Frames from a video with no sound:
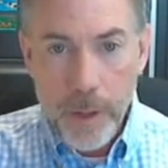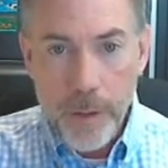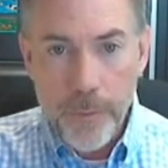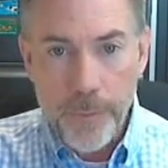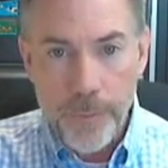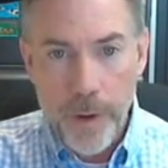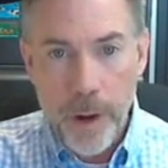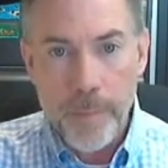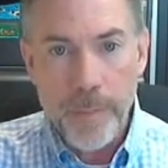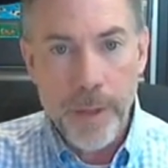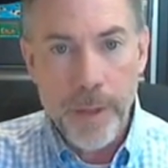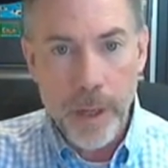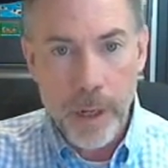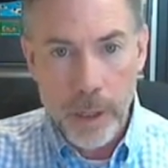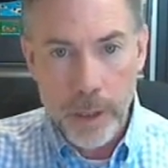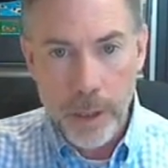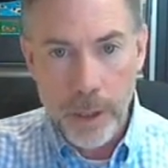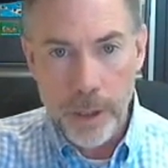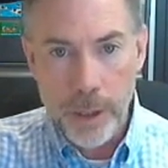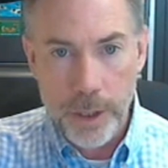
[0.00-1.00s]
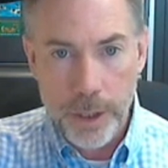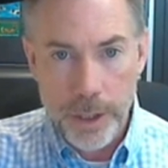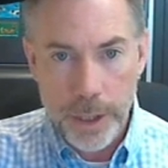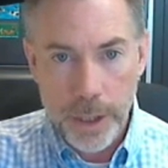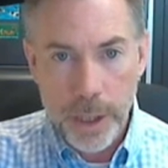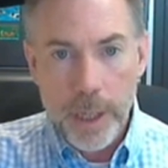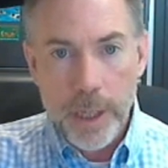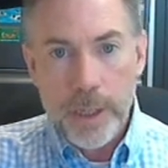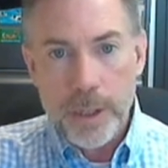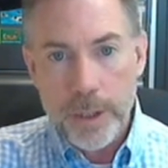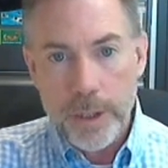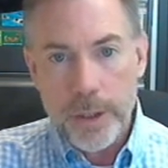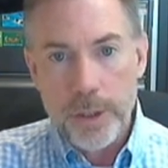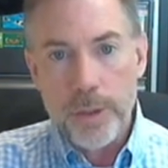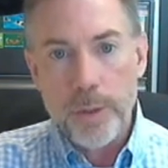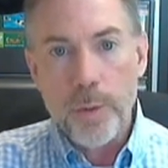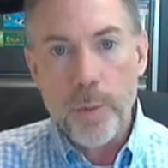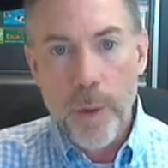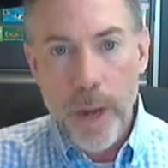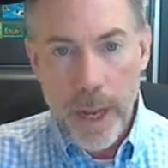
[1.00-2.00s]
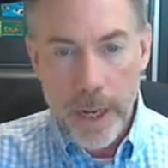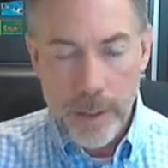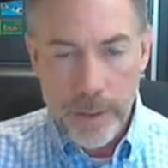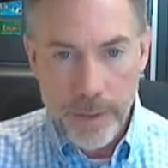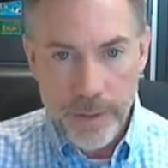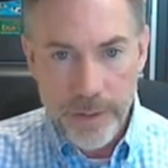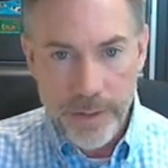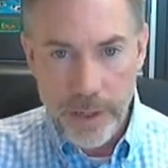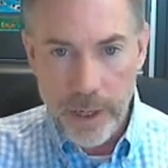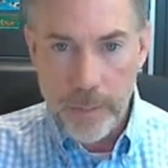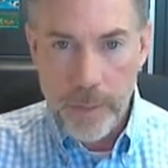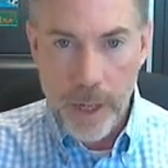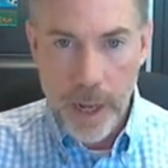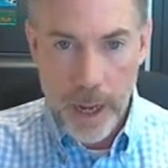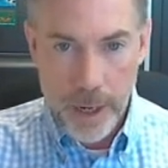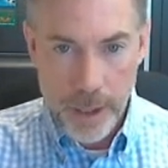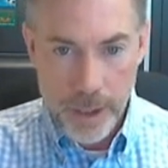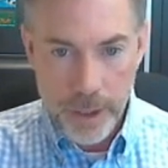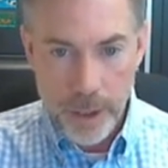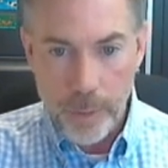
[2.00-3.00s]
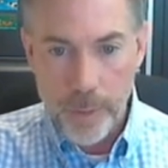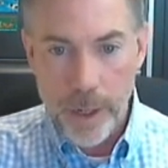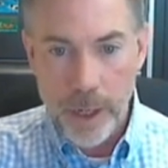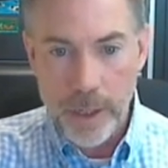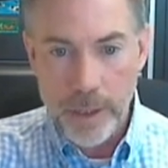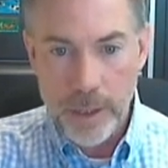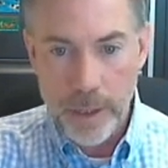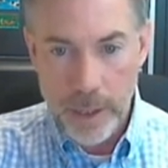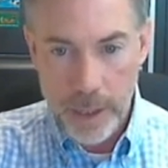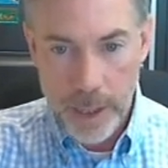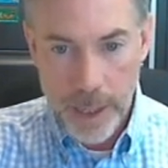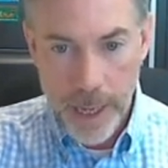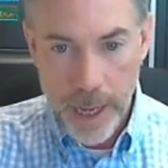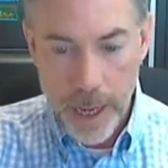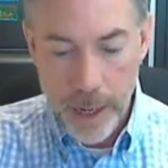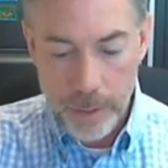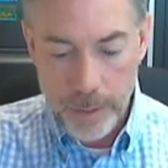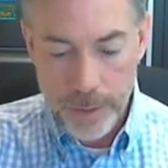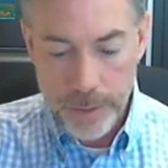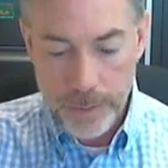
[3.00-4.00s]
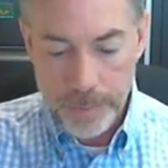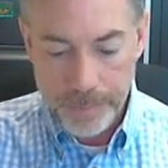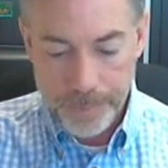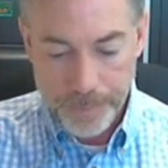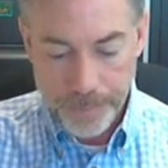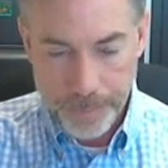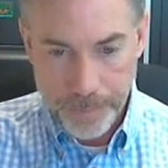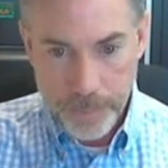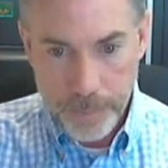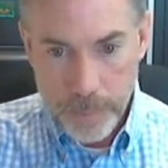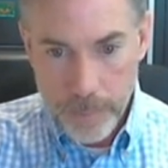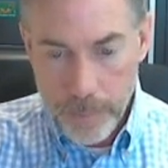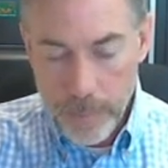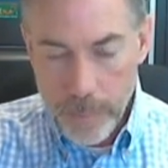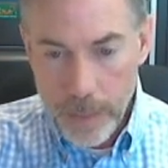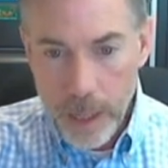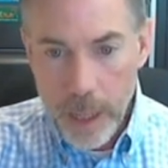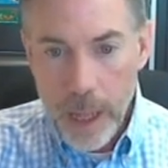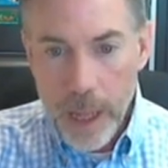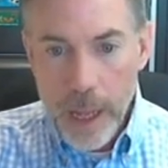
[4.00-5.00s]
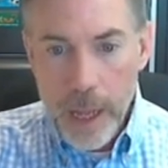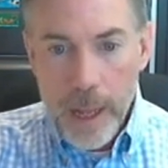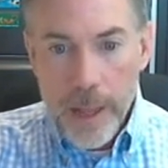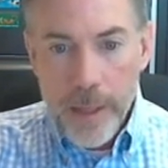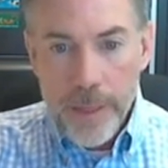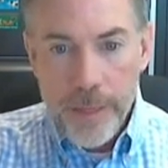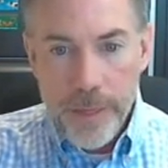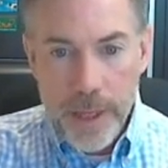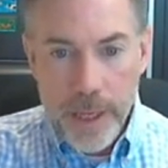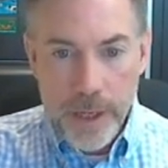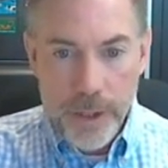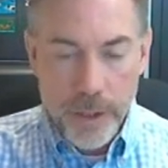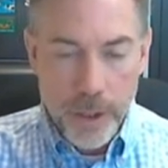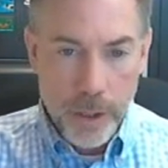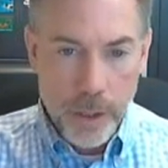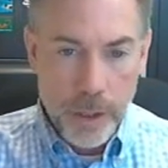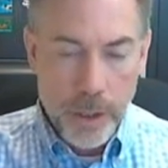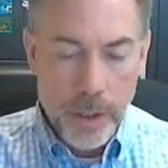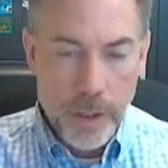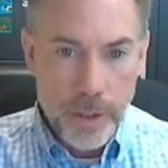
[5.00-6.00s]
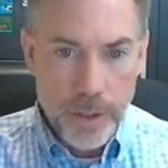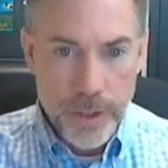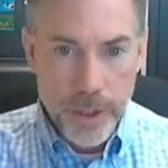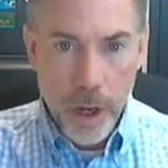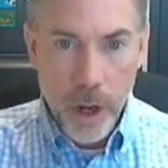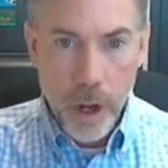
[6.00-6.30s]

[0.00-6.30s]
from the alert to when semen actually went into the cows. These herds